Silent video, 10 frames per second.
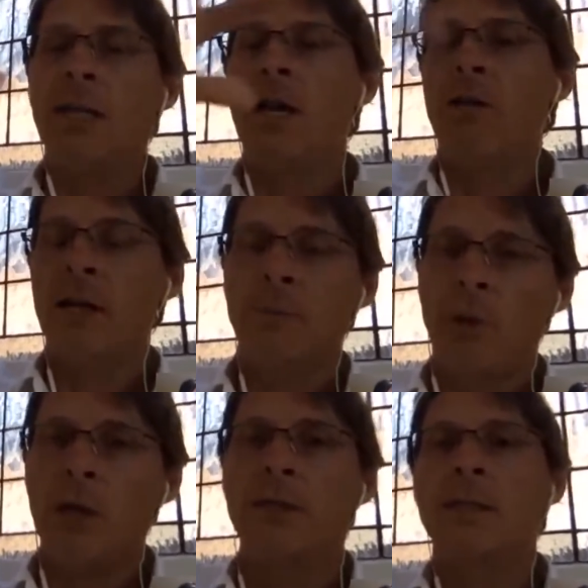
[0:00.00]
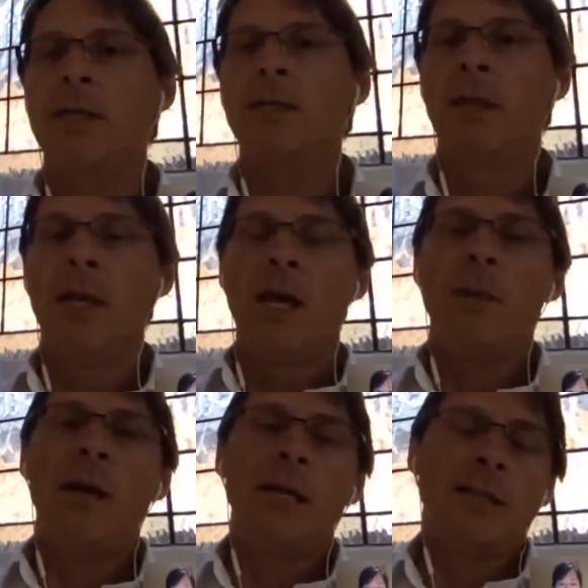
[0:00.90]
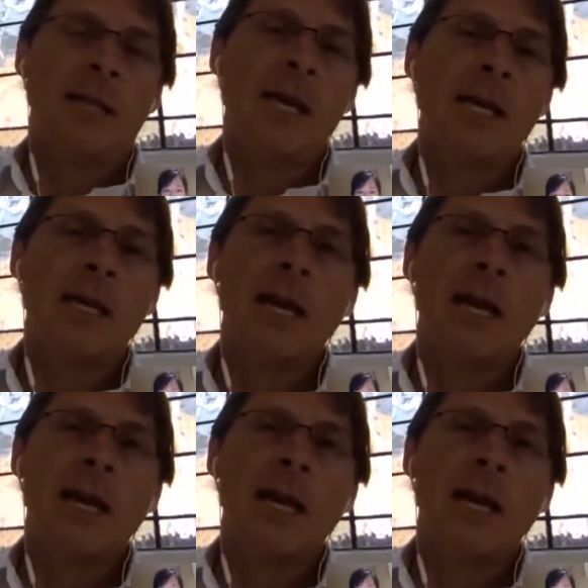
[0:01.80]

in our other policies about saying,